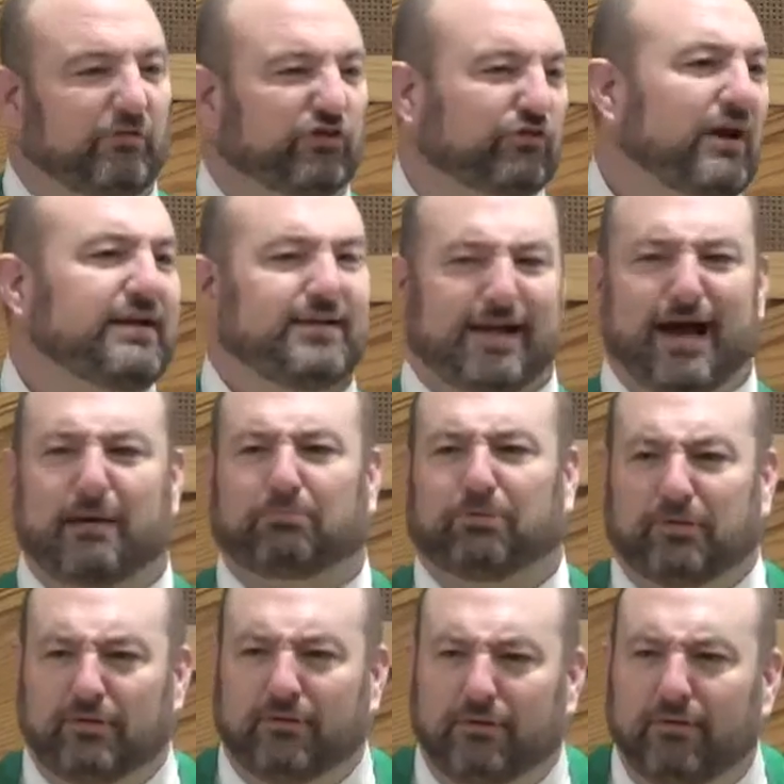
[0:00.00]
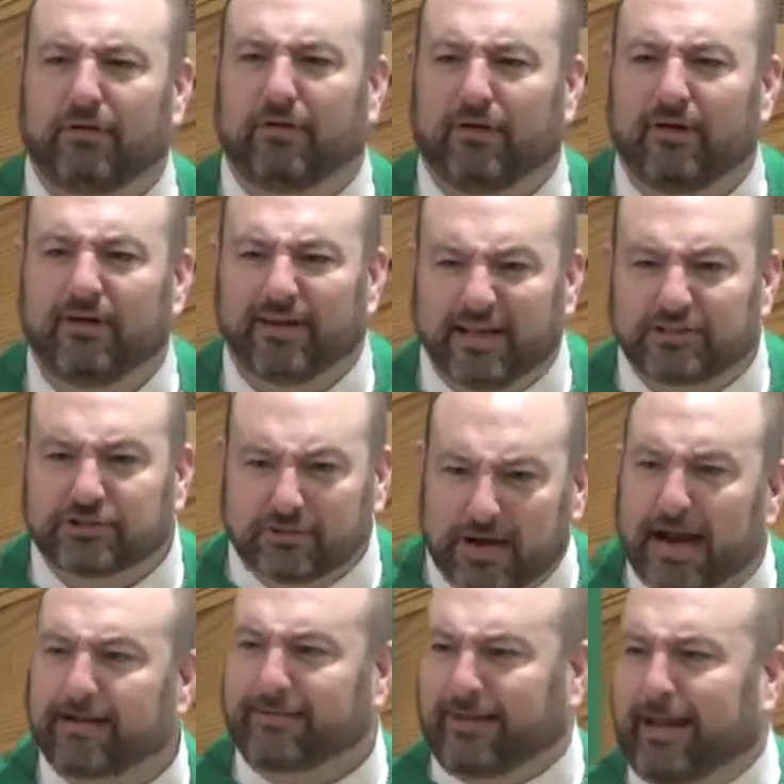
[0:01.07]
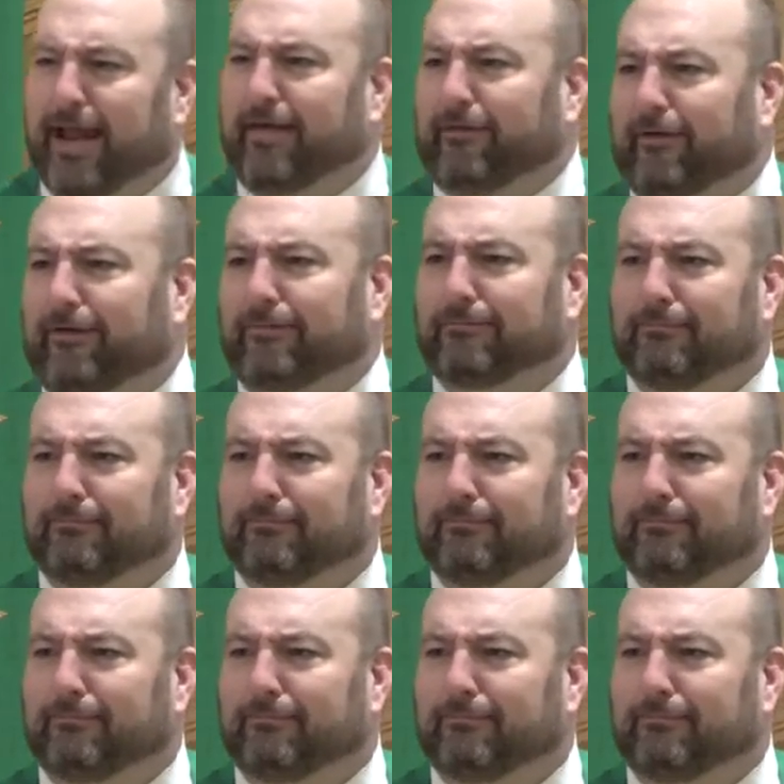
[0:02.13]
Straighten up. Get your act together.